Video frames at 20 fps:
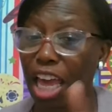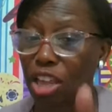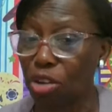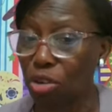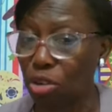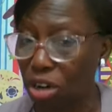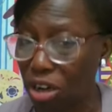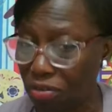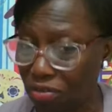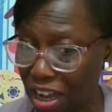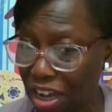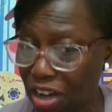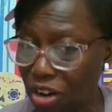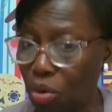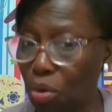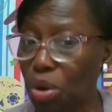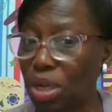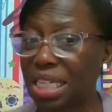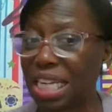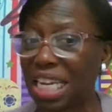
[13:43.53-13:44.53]
And you're going to find
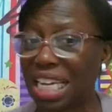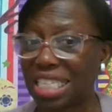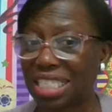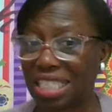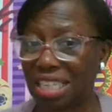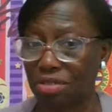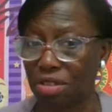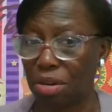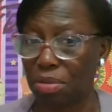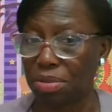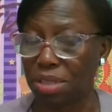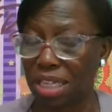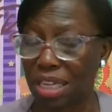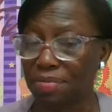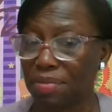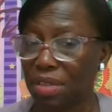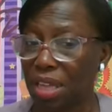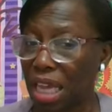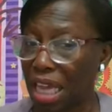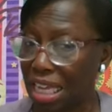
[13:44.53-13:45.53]
out what days they
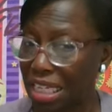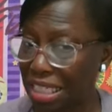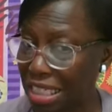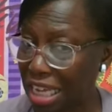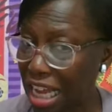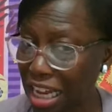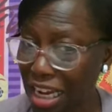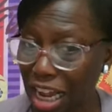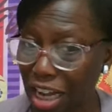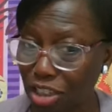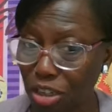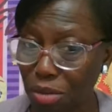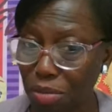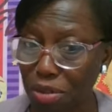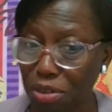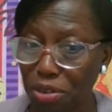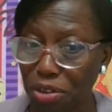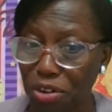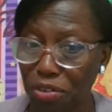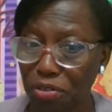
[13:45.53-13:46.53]
represent. It's not
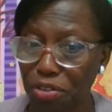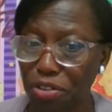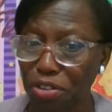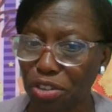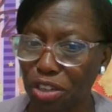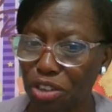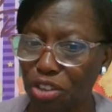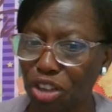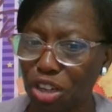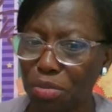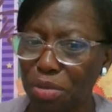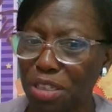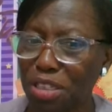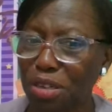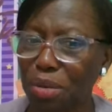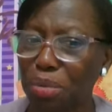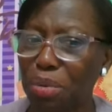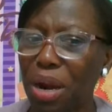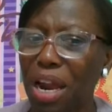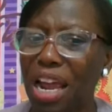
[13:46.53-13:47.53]
October 31st, and you're going to be
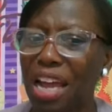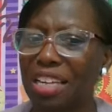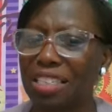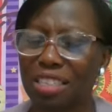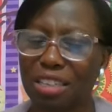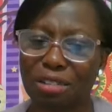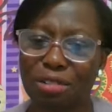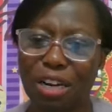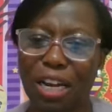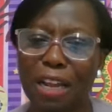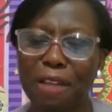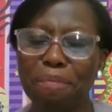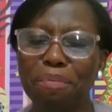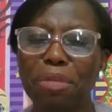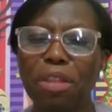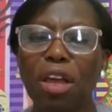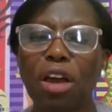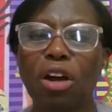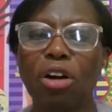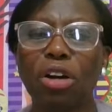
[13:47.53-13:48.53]
surprised, all right?
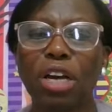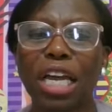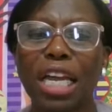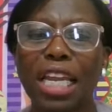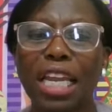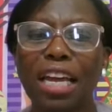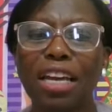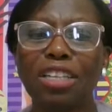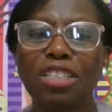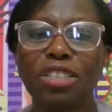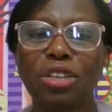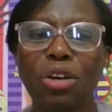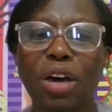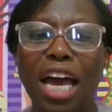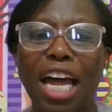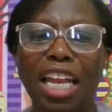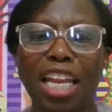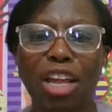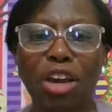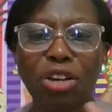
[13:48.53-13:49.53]
Okay, now, so
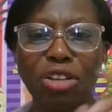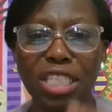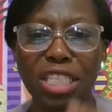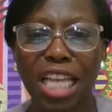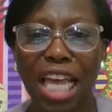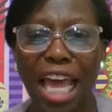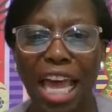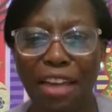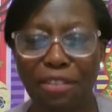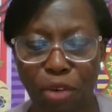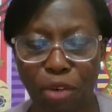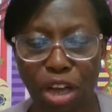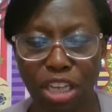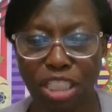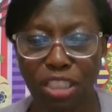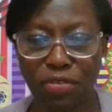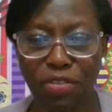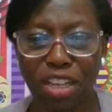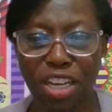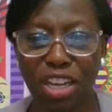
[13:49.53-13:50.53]
adios. Watch
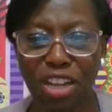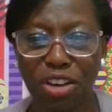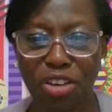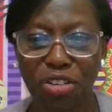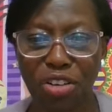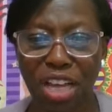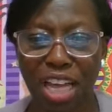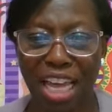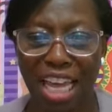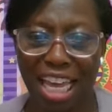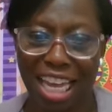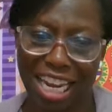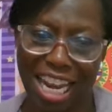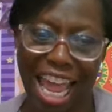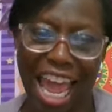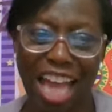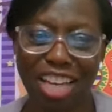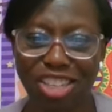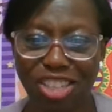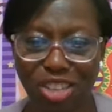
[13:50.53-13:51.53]
the video, and I'll
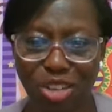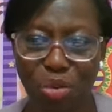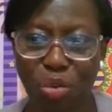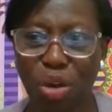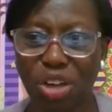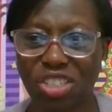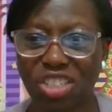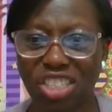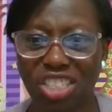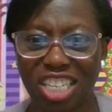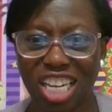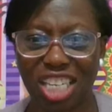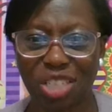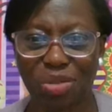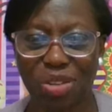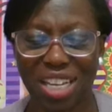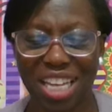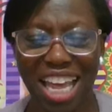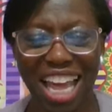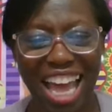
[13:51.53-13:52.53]
ask you some questions next
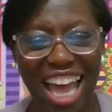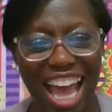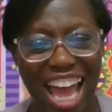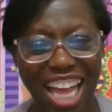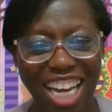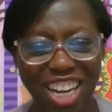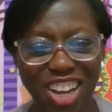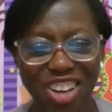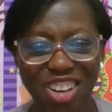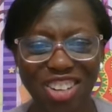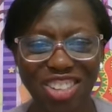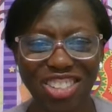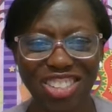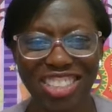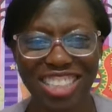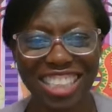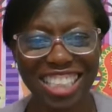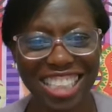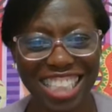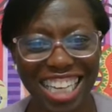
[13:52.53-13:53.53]
week. Adios.
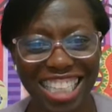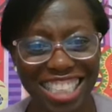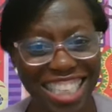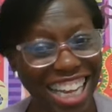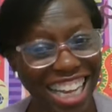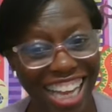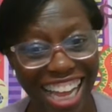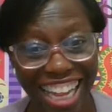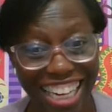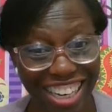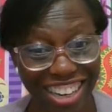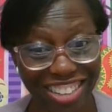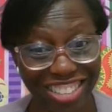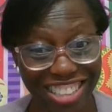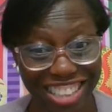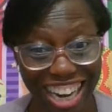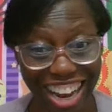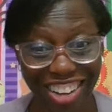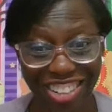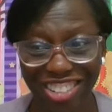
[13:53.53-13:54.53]
Ciao. Adios.
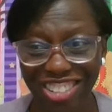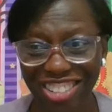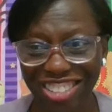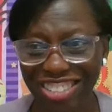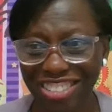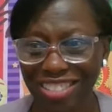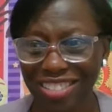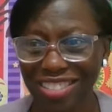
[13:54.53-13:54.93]
Ciao.